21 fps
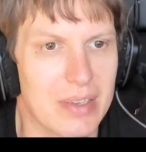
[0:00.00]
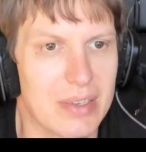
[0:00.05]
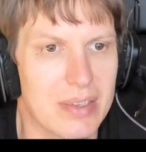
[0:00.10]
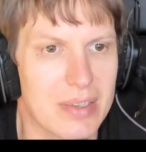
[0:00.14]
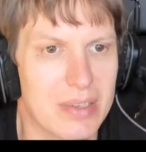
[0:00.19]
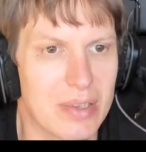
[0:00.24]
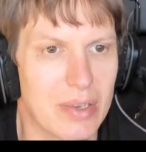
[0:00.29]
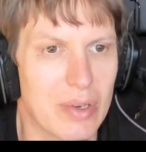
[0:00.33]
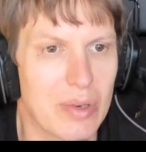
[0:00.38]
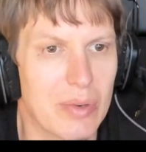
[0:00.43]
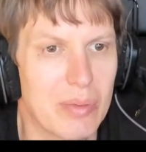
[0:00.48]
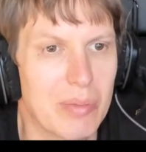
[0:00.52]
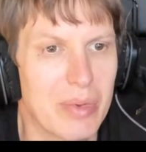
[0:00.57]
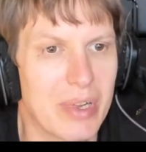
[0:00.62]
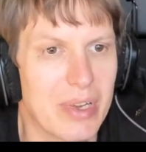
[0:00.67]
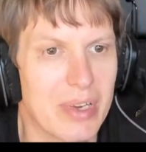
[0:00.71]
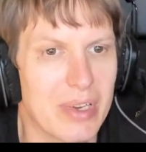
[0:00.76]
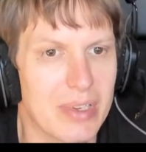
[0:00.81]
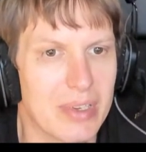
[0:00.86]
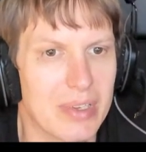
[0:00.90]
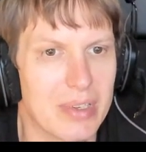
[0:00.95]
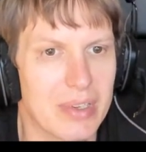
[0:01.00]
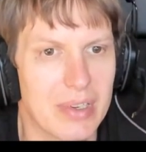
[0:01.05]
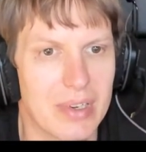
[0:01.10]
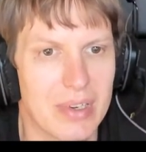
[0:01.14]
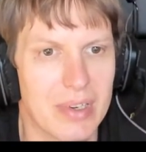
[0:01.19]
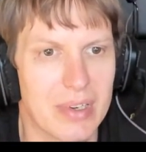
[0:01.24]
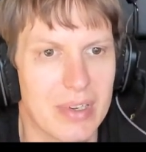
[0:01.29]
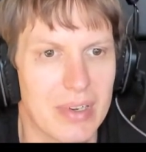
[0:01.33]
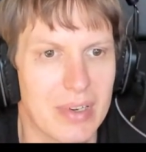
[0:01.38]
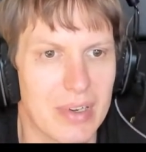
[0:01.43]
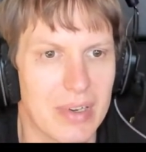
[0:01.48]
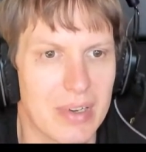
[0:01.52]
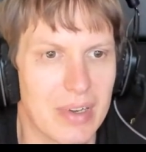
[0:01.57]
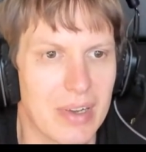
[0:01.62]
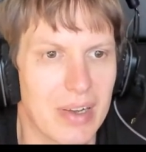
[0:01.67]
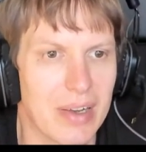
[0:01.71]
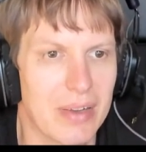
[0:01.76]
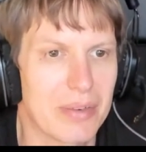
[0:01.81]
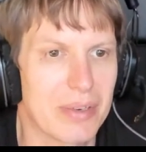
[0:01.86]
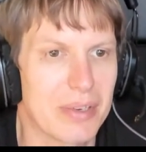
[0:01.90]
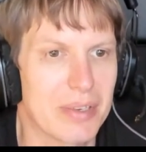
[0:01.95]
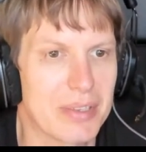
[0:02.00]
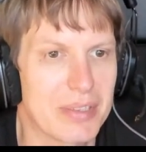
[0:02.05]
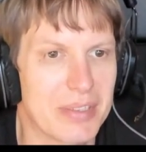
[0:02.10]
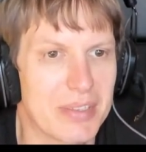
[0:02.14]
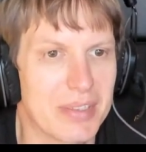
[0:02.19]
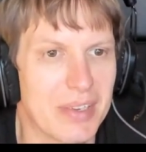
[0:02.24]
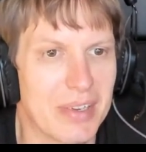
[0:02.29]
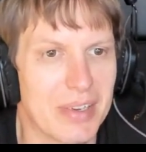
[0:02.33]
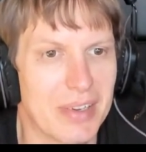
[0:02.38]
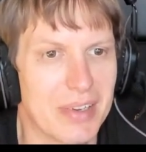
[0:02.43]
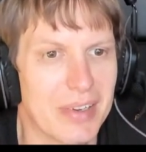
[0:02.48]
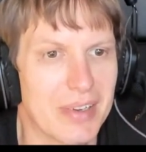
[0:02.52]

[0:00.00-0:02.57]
so many uh, others.